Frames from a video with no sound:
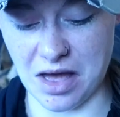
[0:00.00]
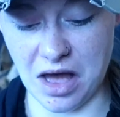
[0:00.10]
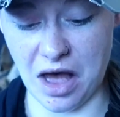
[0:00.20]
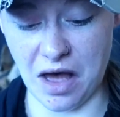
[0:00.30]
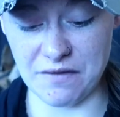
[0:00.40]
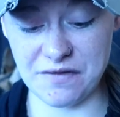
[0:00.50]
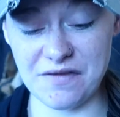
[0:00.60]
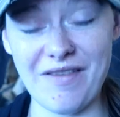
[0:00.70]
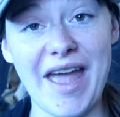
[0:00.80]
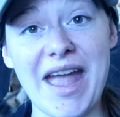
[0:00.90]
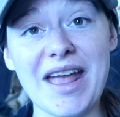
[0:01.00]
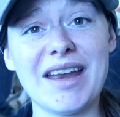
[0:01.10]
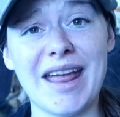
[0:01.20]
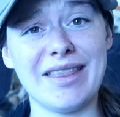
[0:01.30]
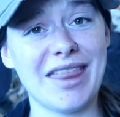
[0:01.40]
uh,
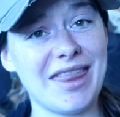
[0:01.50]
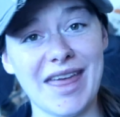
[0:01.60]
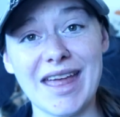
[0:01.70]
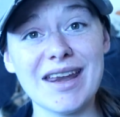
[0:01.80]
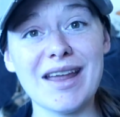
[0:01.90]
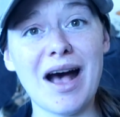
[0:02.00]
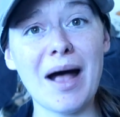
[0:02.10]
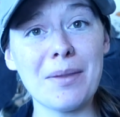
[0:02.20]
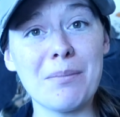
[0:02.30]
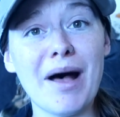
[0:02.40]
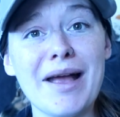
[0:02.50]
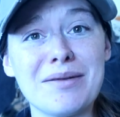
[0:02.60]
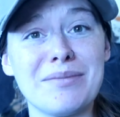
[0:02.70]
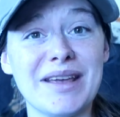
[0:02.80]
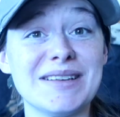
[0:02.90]
fade and thin on the
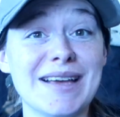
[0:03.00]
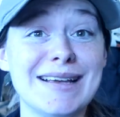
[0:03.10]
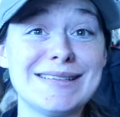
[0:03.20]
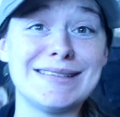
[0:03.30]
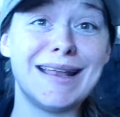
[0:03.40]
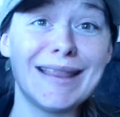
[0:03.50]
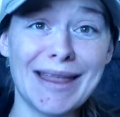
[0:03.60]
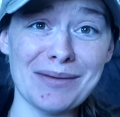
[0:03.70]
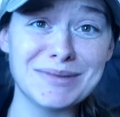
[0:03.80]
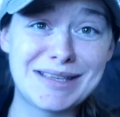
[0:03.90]
butt because I sit in them